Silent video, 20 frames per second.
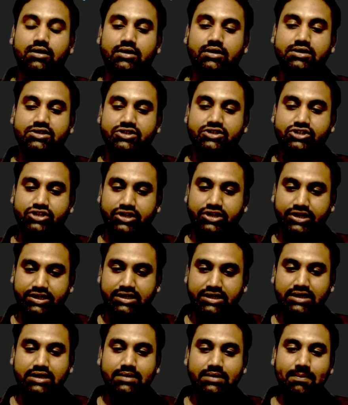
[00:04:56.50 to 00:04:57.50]

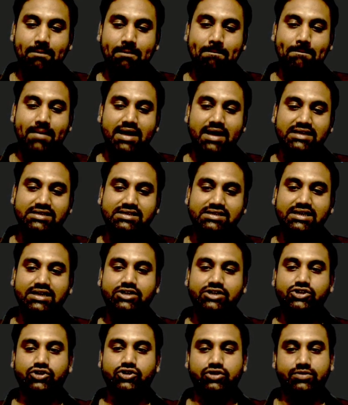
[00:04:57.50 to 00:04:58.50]
G must
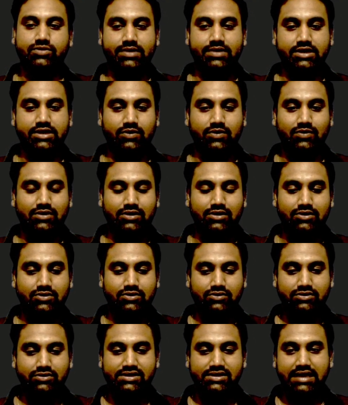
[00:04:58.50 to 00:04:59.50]
and should be equal
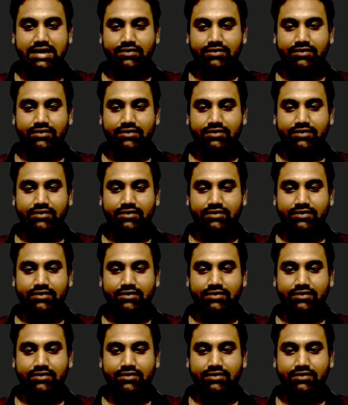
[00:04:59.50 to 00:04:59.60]
to same